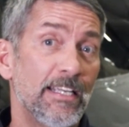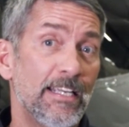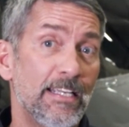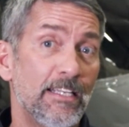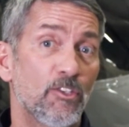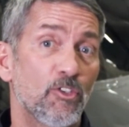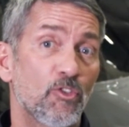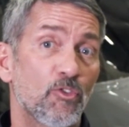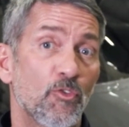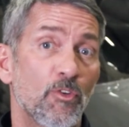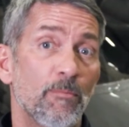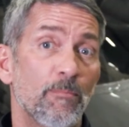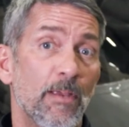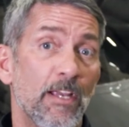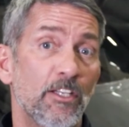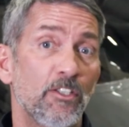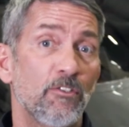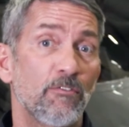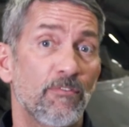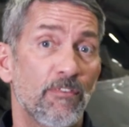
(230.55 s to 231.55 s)
industry
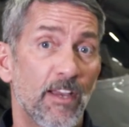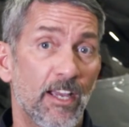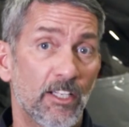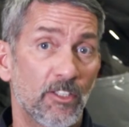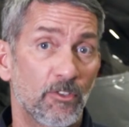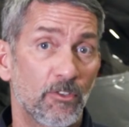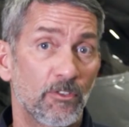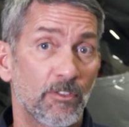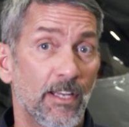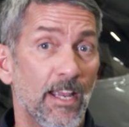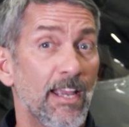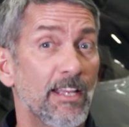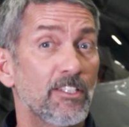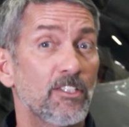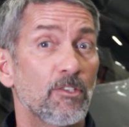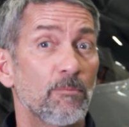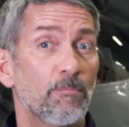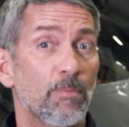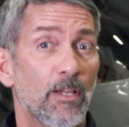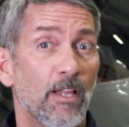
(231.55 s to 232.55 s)
manufacturers and
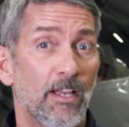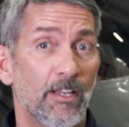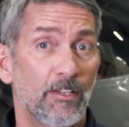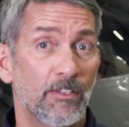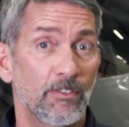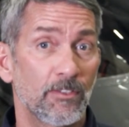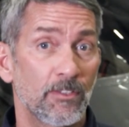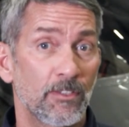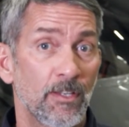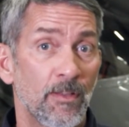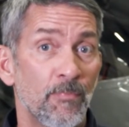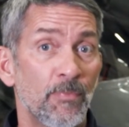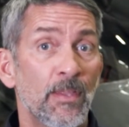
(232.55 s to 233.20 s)
suppliers